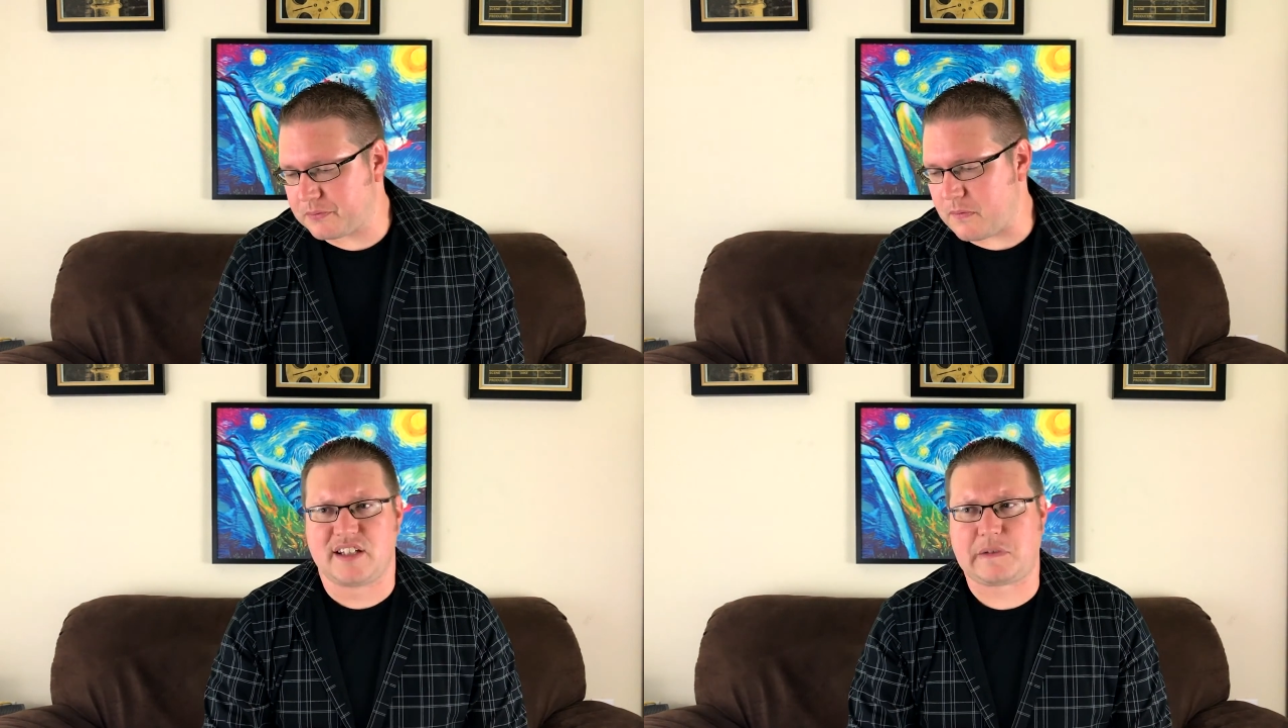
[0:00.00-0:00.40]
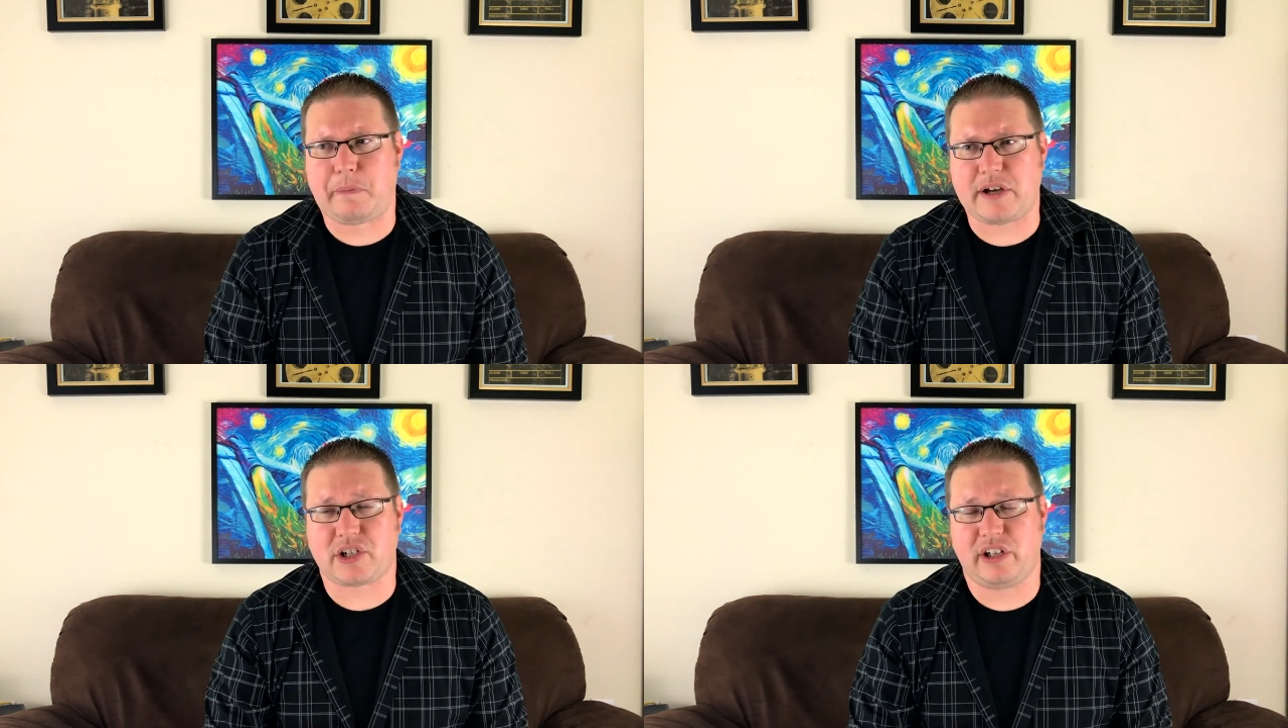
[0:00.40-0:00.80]

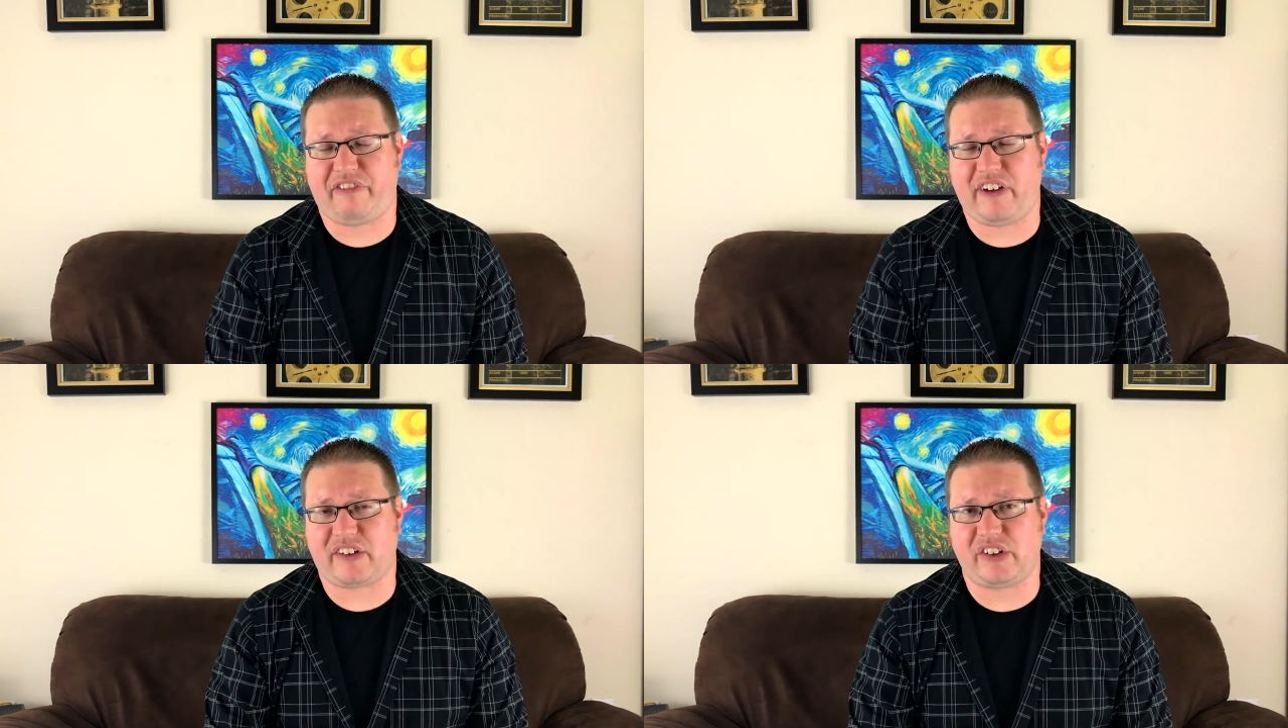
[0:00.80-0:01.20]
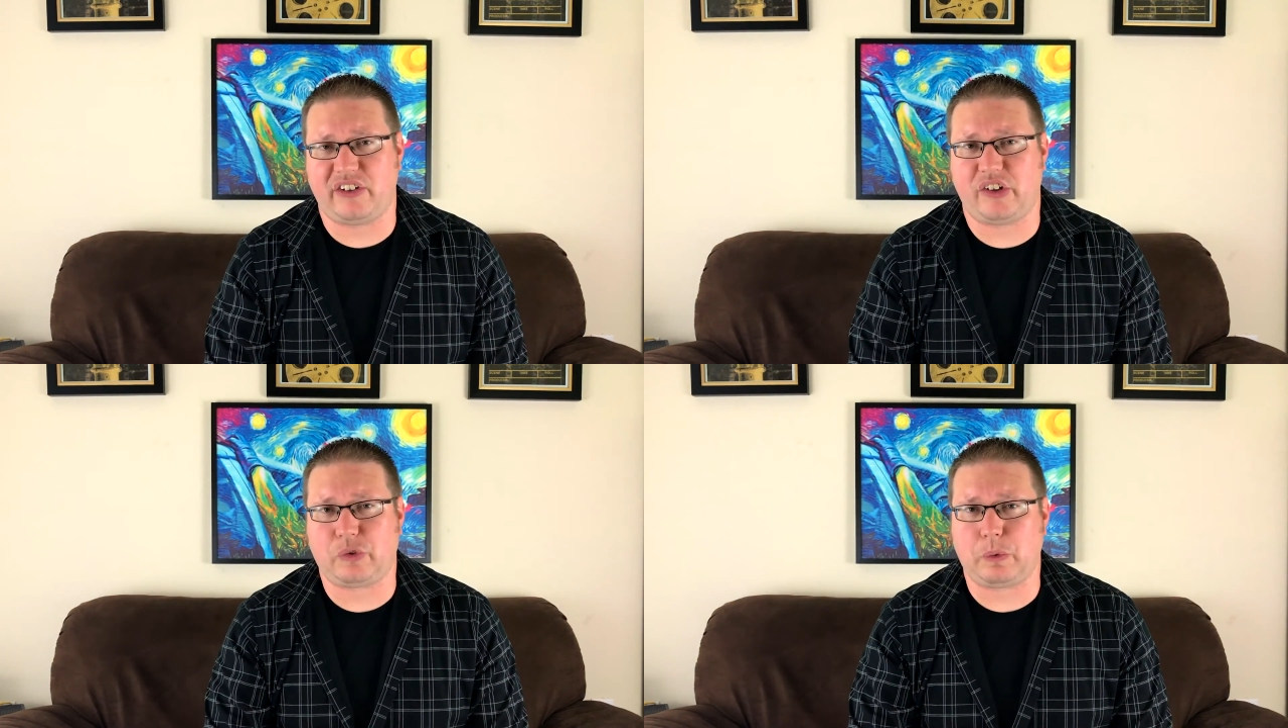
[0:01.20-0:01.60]
Special effects on
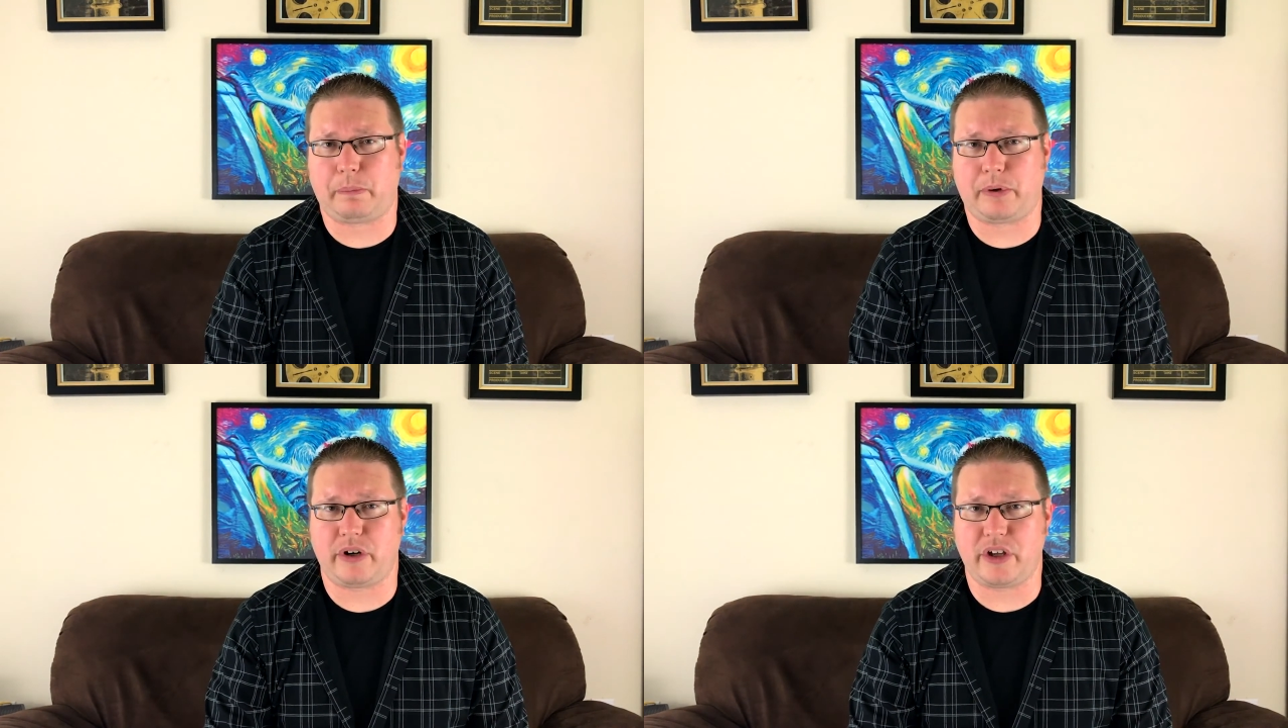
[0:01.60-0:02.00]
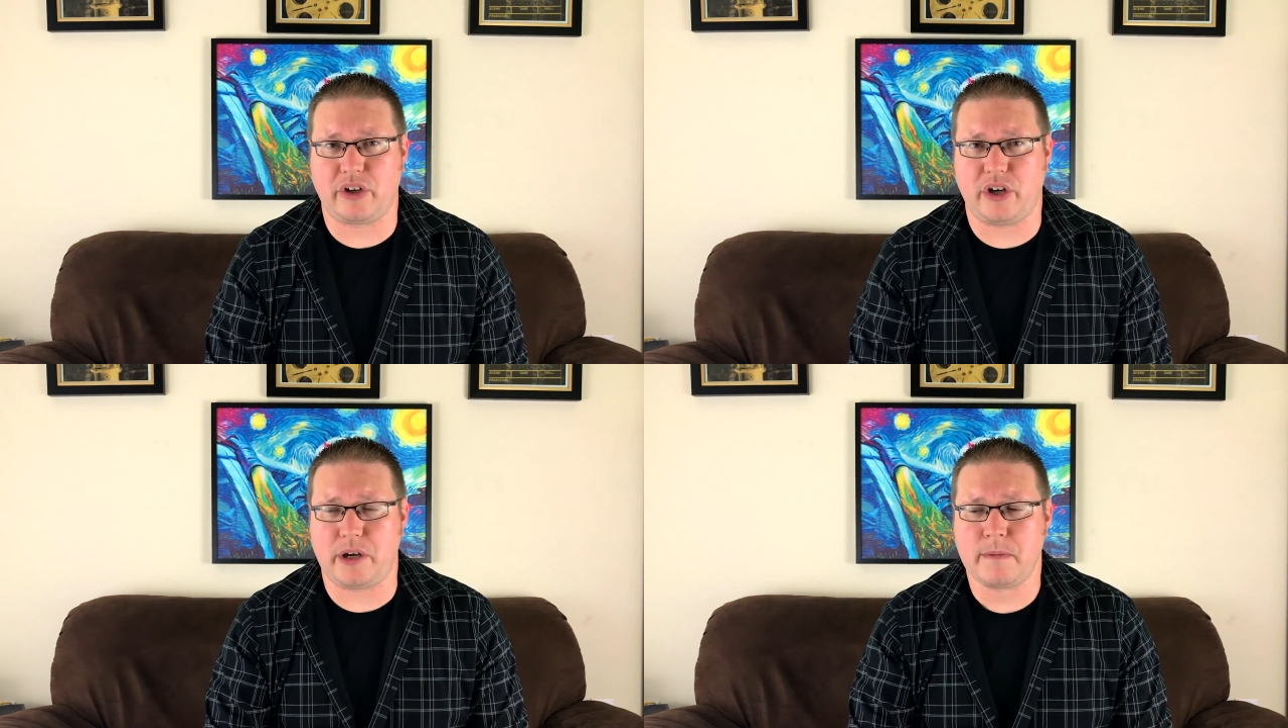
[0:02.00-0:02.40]
this were pretty
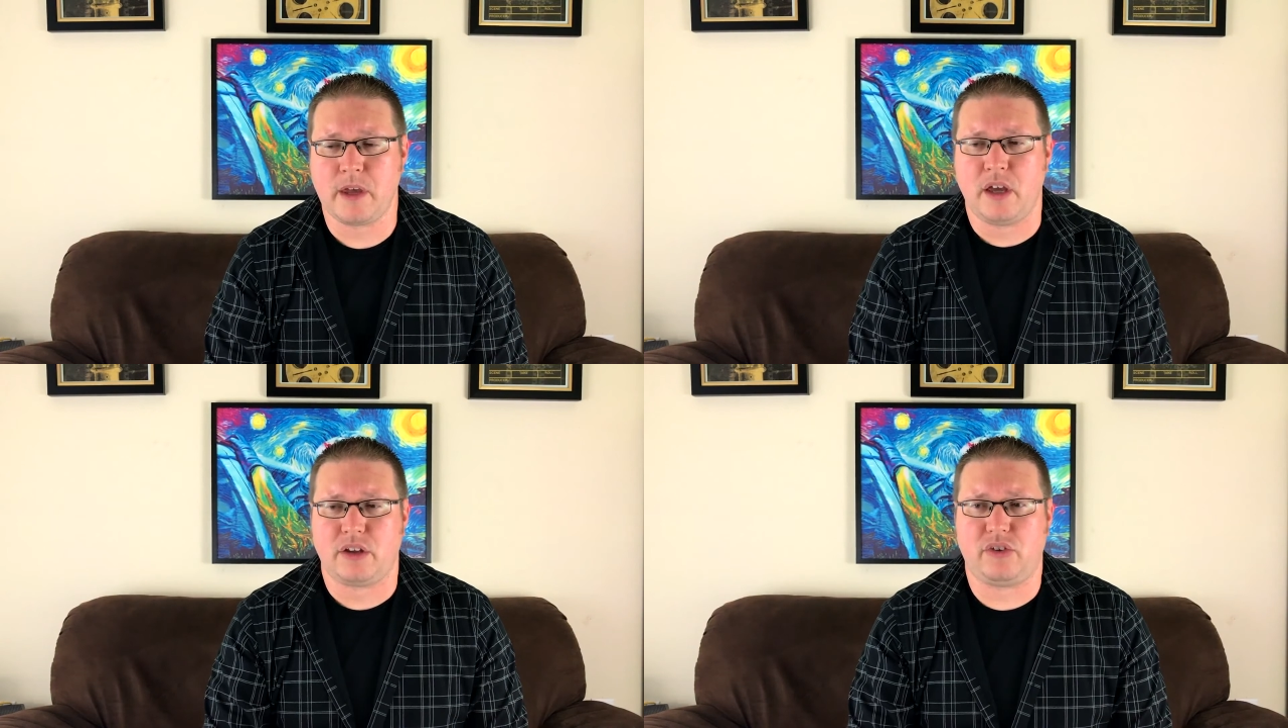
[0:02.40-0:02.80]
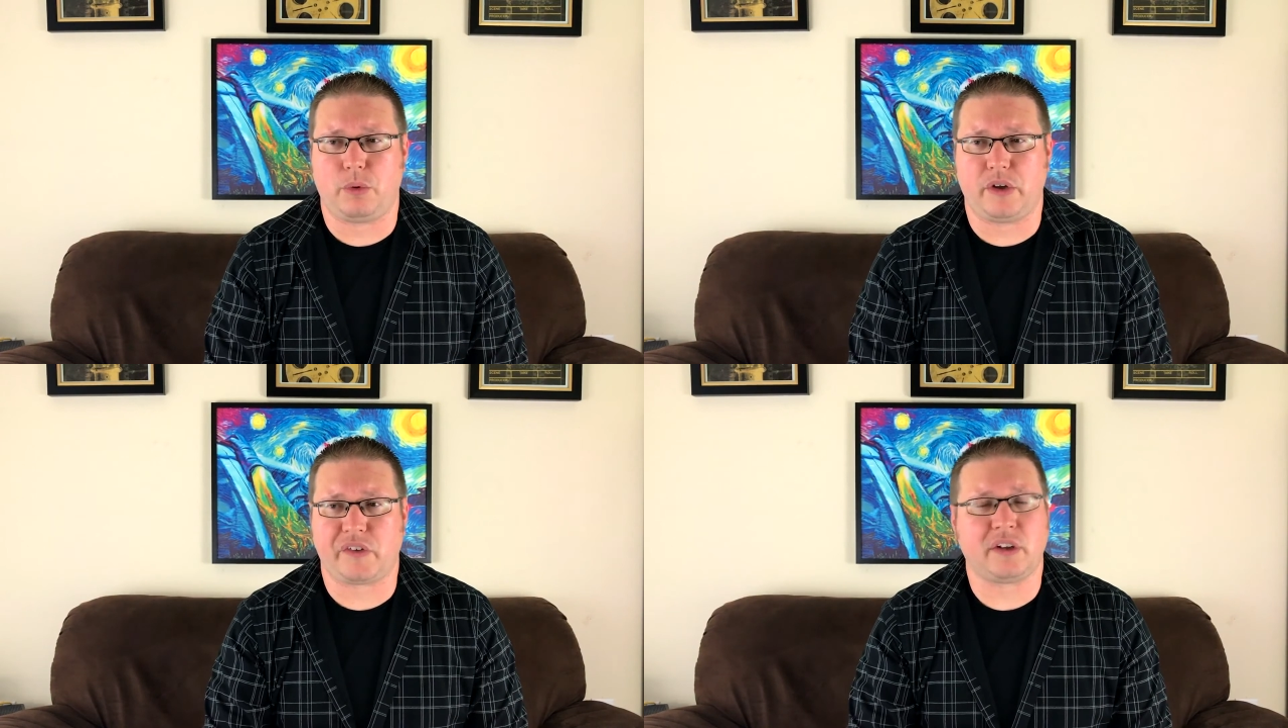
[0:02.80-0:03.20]
good. There
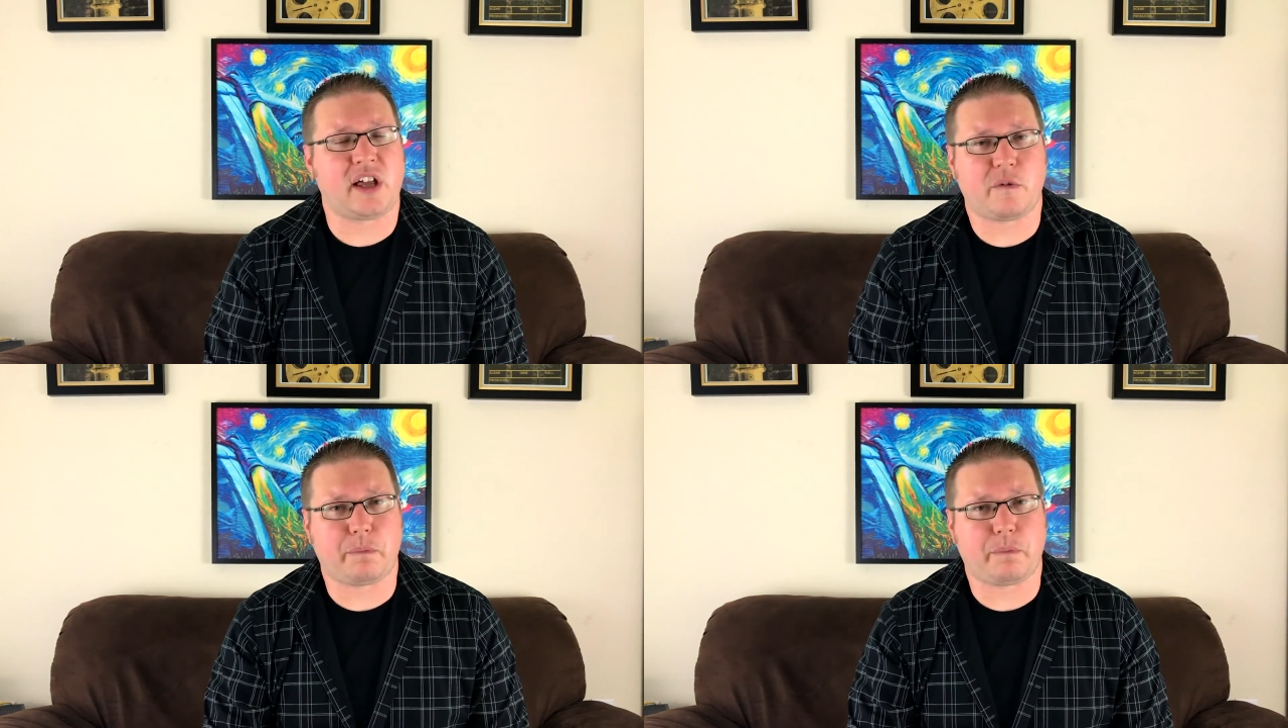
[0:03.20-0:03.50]
was a lot of